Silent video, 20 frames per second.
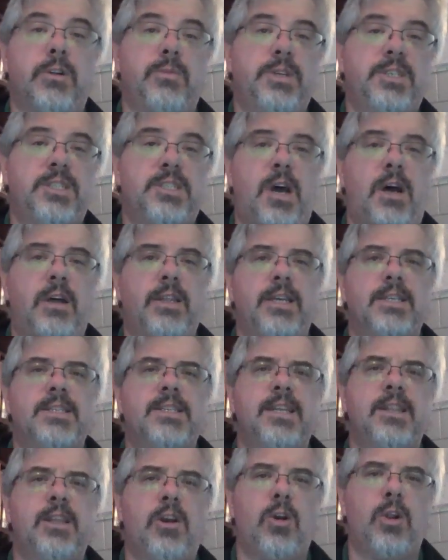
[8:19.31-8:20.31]
And we saw
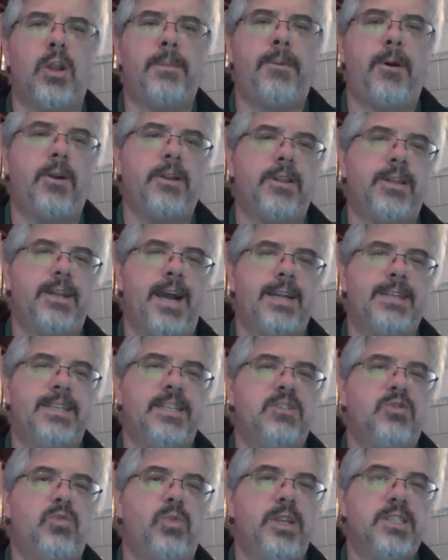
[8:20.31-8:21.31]
this in the early part of the
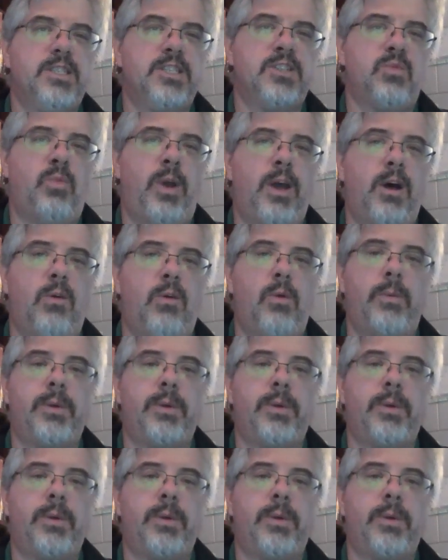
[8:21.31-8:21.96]
1920s as well,